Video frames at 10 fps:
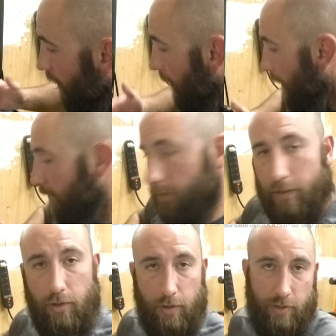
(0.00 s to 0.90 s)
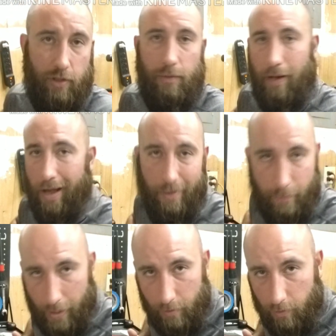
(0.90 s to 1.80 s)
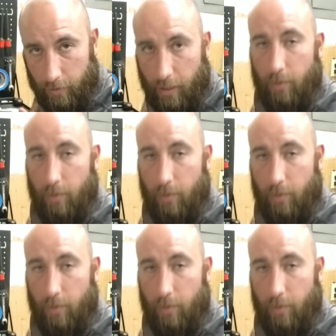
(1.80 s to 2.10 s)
I'm not really too concerned about how the panel looked.